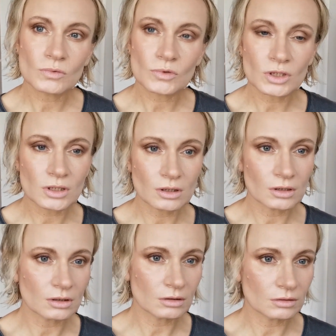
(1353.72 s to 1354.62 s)
Just a
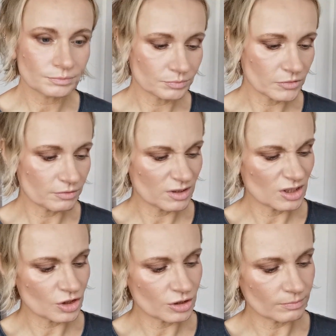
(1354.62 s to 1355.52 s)
little
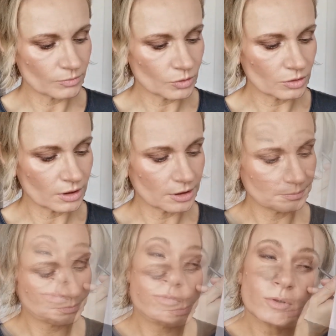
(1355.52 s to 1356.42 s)
definition to your eye.
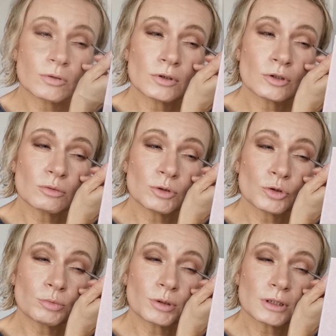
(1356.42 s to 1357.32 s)
You don't need to be
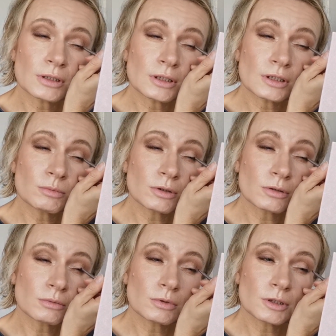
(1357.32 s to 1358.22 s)
too precise
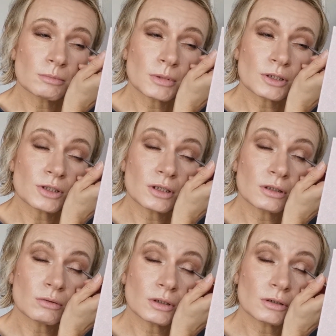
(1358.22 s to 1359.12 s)
because we're smudging
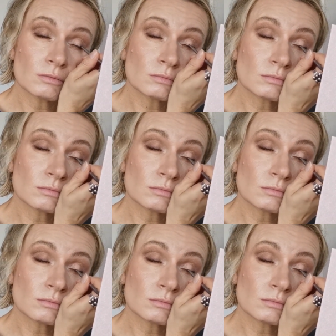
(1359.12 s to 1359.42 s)
anyway.